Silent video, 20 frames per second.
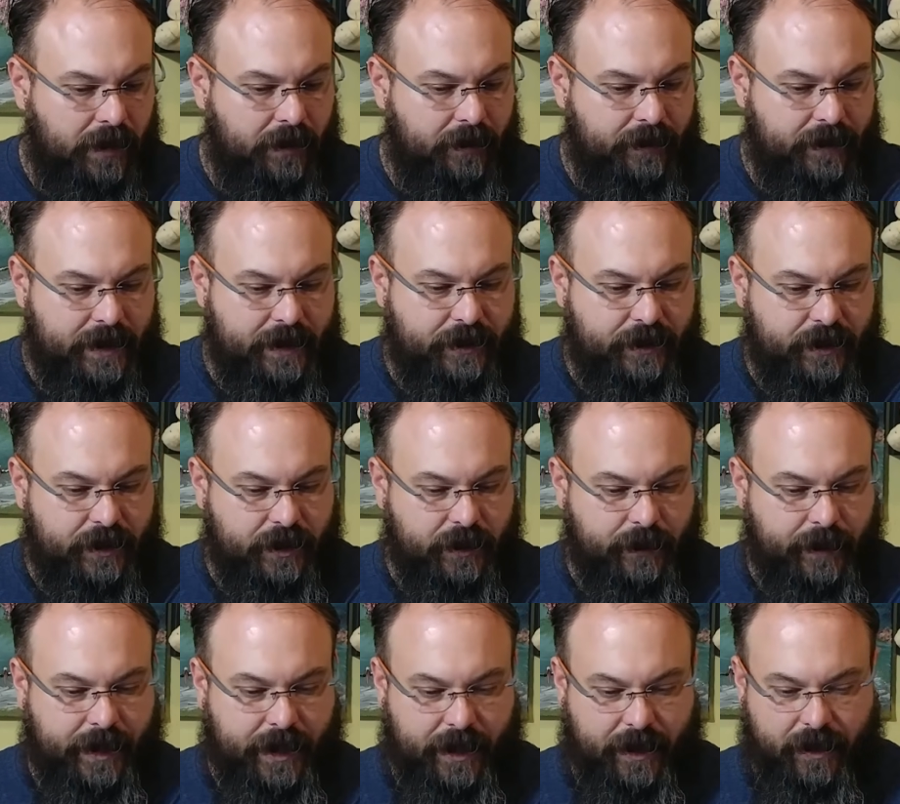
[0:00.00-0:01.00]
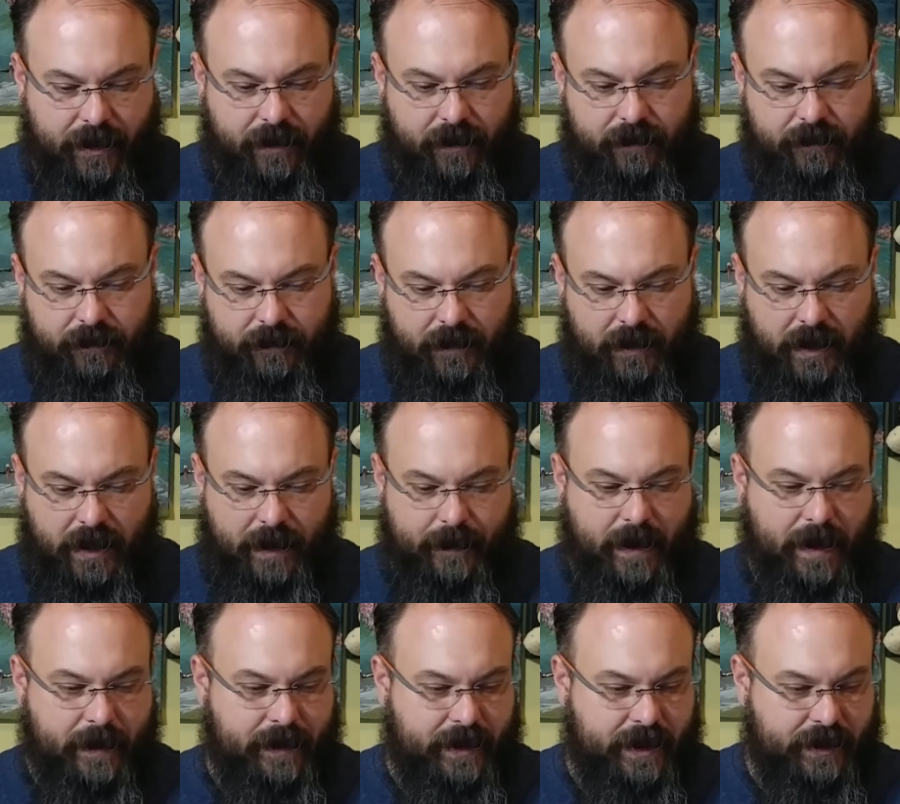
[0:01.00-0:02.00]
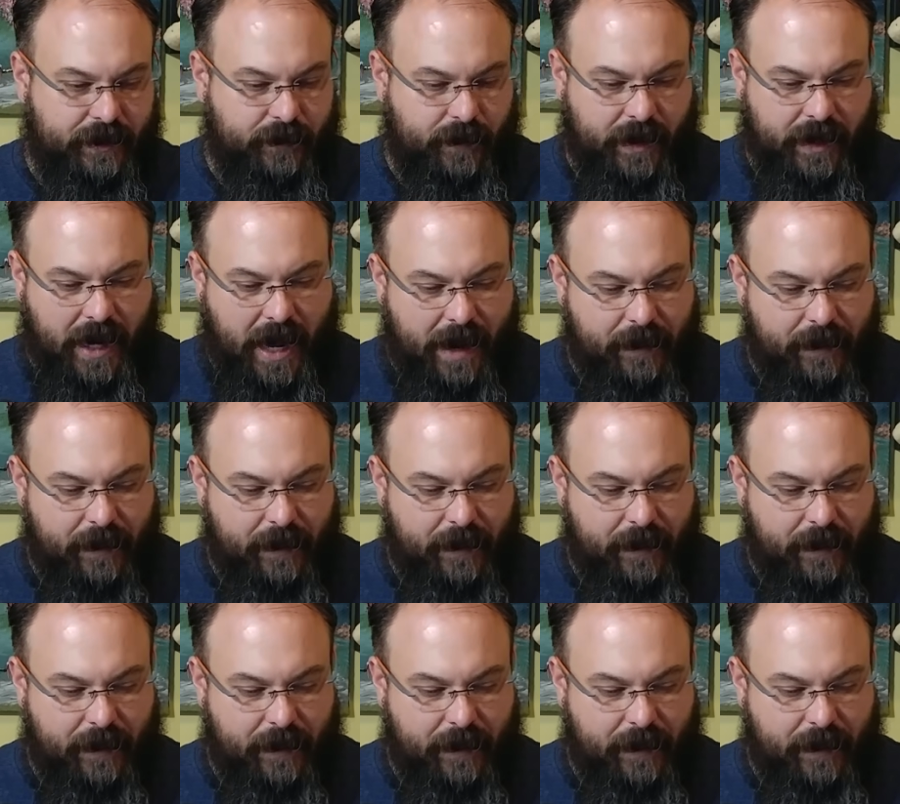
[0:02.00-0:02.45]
these two here, and maybe this one,